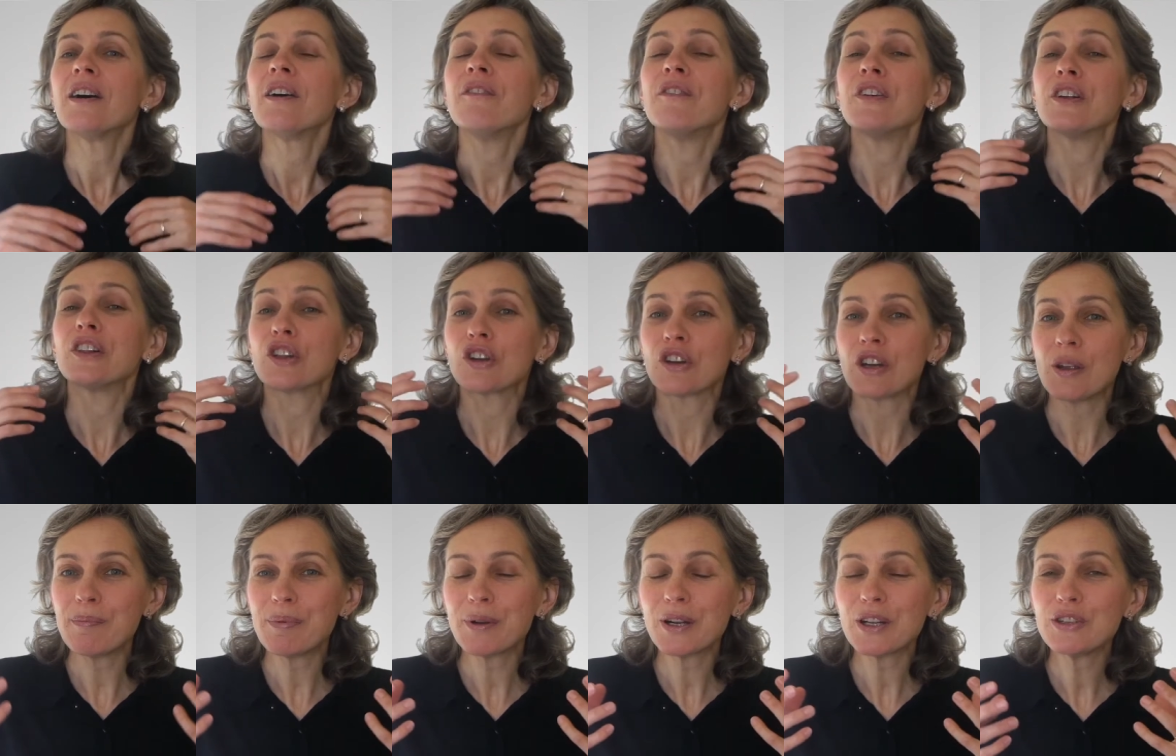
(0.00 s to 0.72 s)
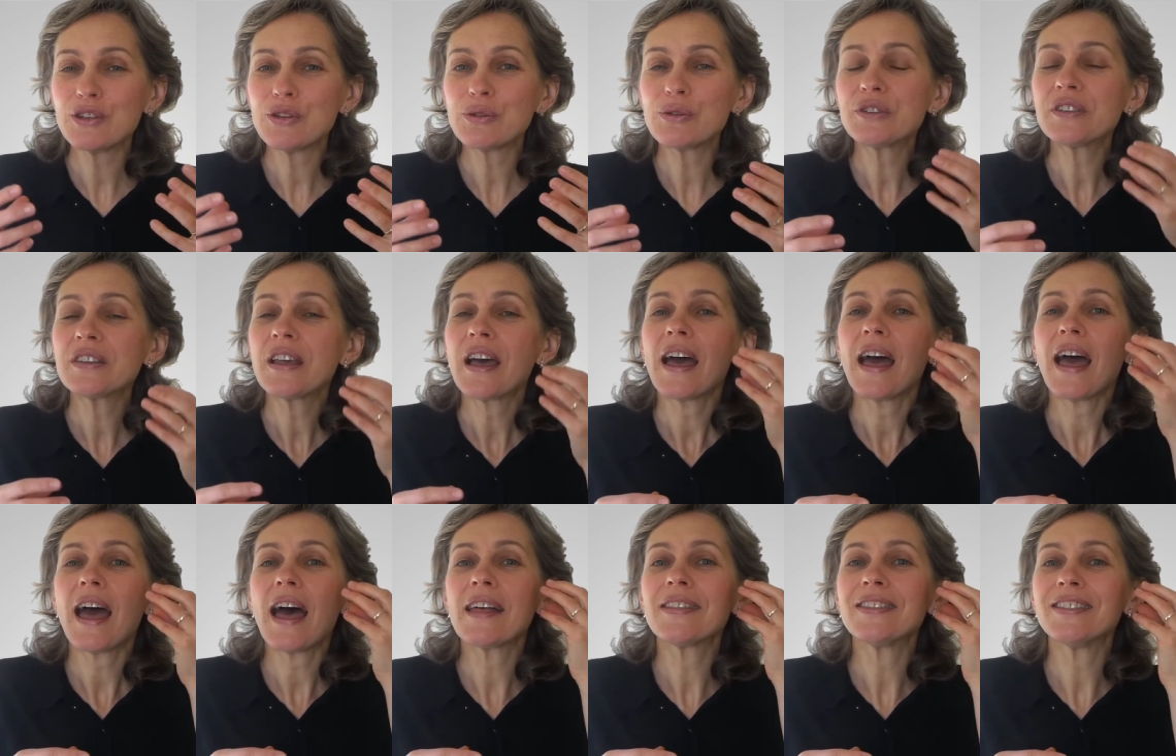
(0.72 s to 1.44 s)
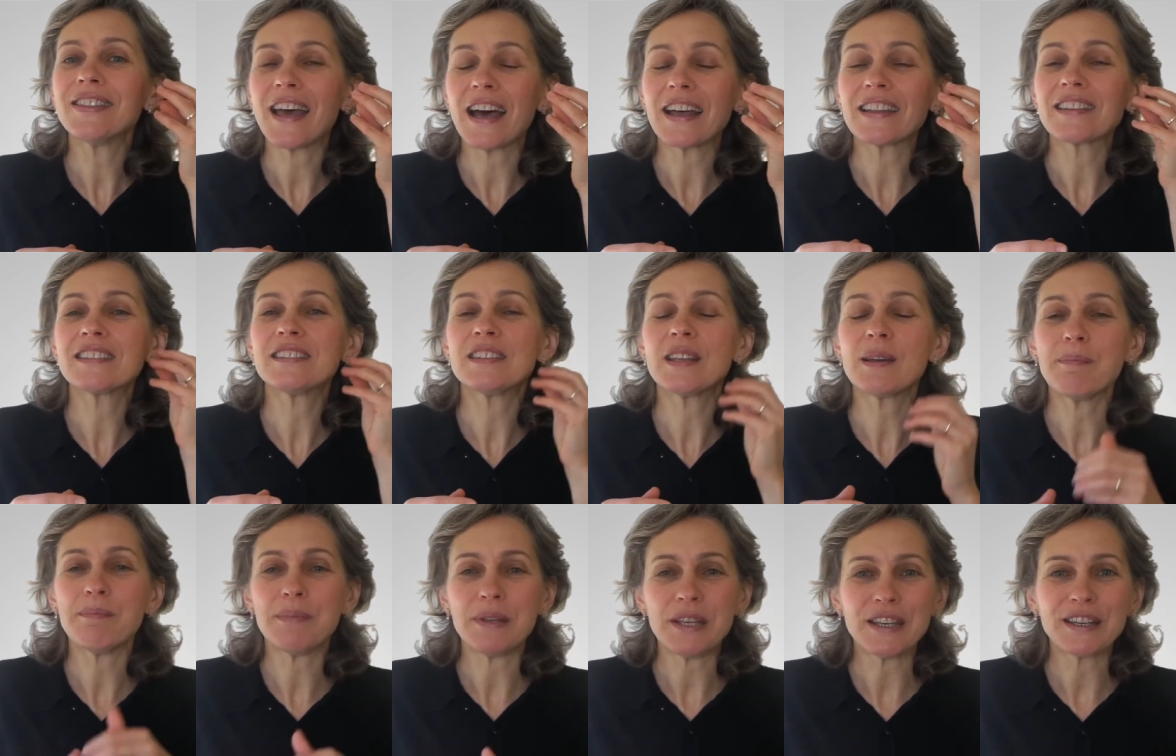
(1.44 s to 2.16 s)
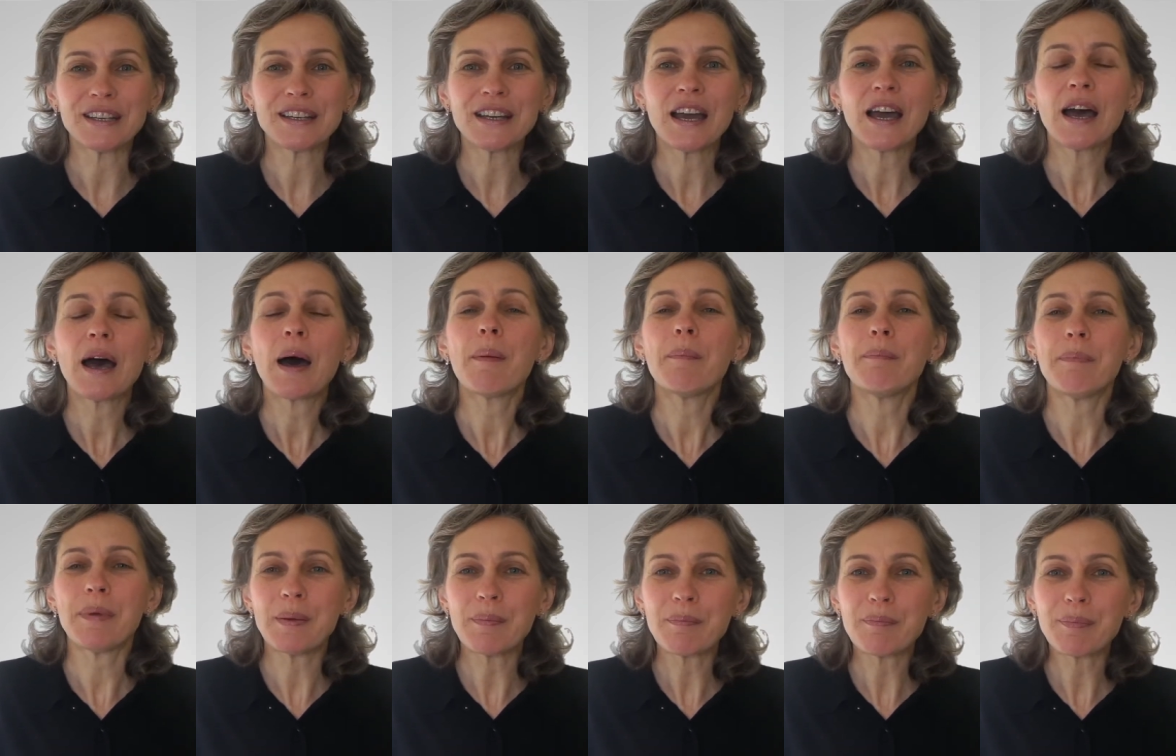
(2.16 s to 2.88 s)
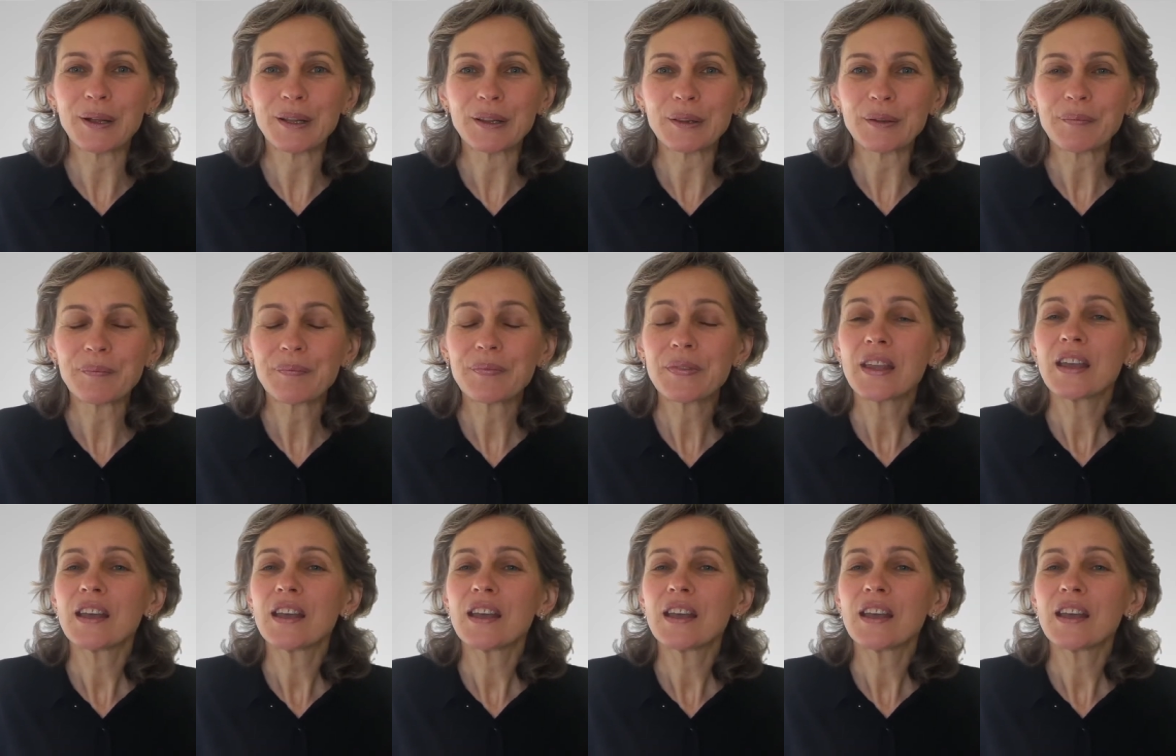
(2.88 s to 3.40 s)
will reproduce, and that's the big pimple.